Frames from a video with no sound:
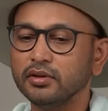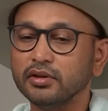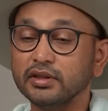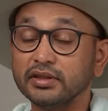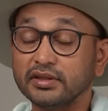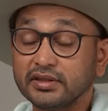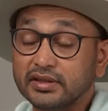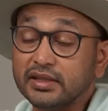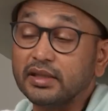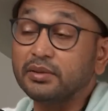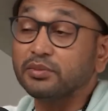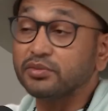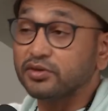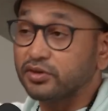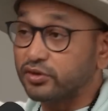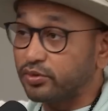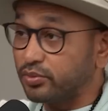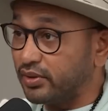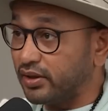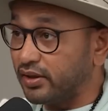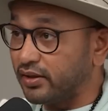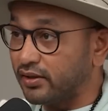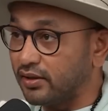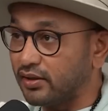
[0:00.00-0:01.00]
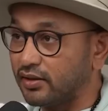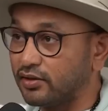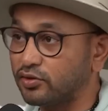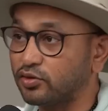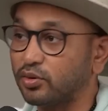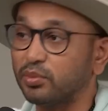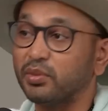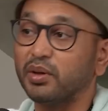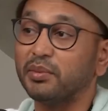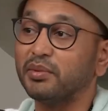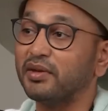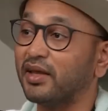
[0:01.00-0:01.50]
it seems to me at least, or
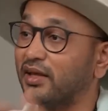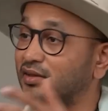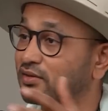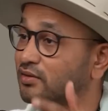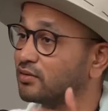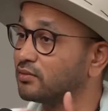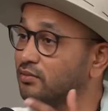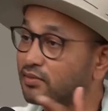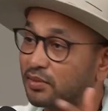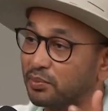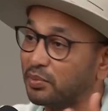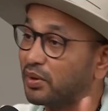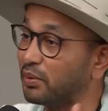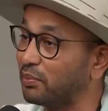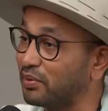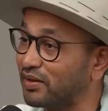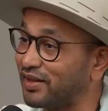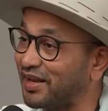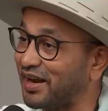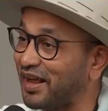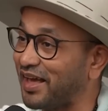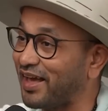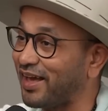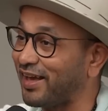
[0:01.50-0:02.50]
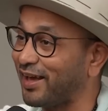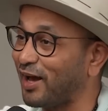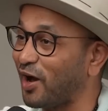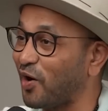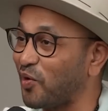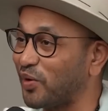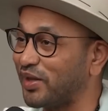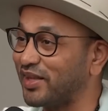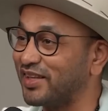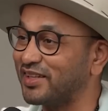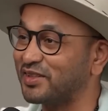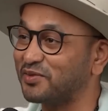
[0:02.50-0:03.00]
maybe that's the people that I hang out with.